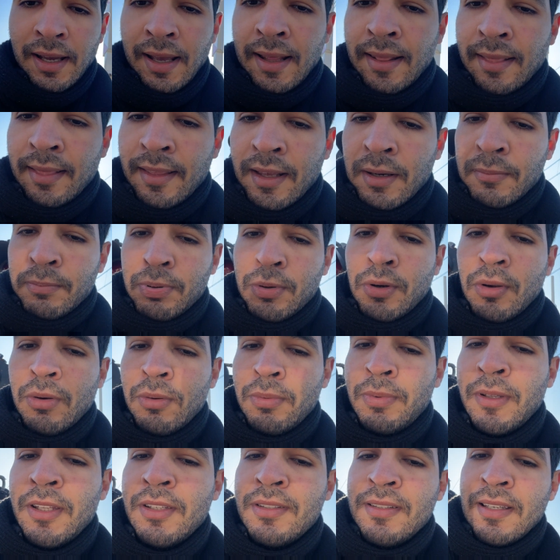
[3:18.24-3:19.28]
and then
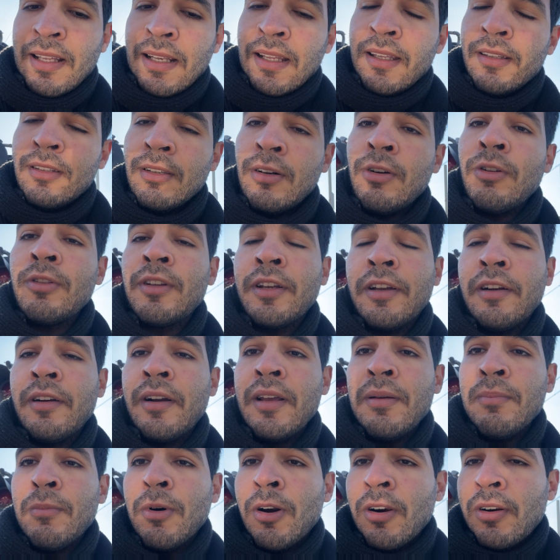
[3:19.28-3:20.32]
probably sell it on the
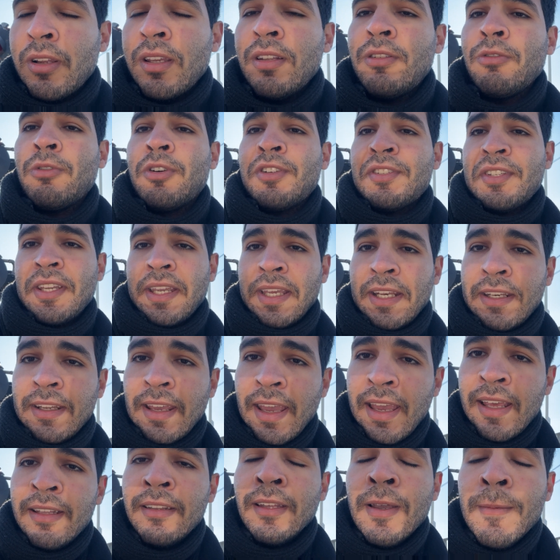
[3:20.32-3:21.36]
gray market or second
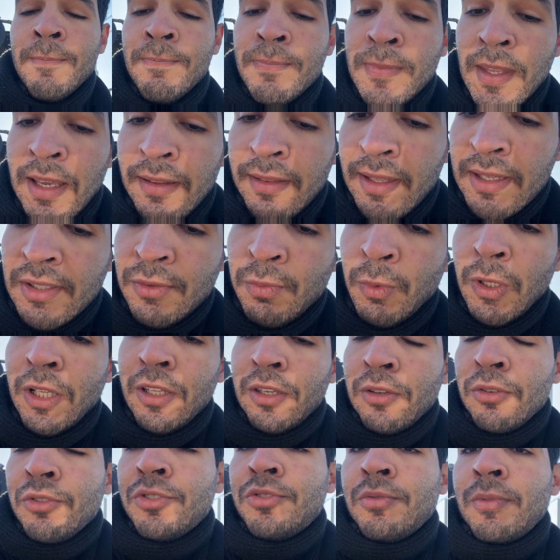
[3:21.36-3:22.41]
hand. This will
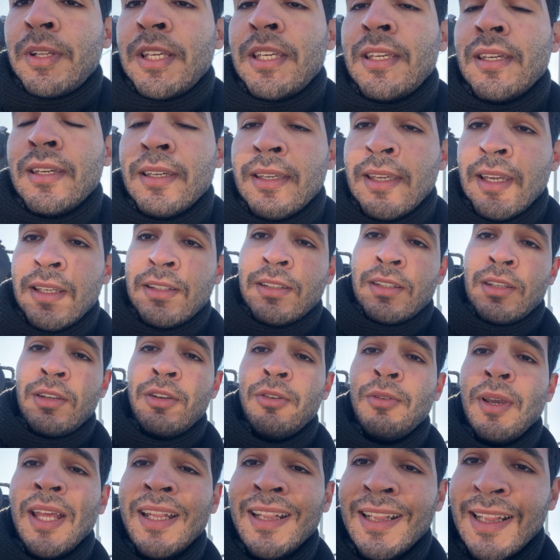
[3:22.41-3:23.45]
usually get
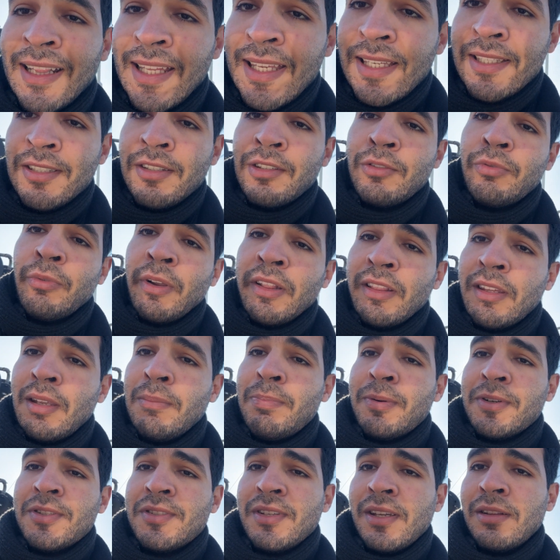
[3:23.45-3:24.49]
you at least
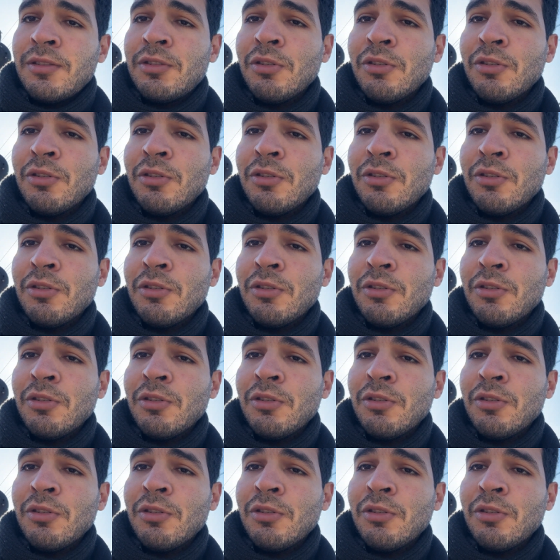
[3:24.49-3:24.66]
20%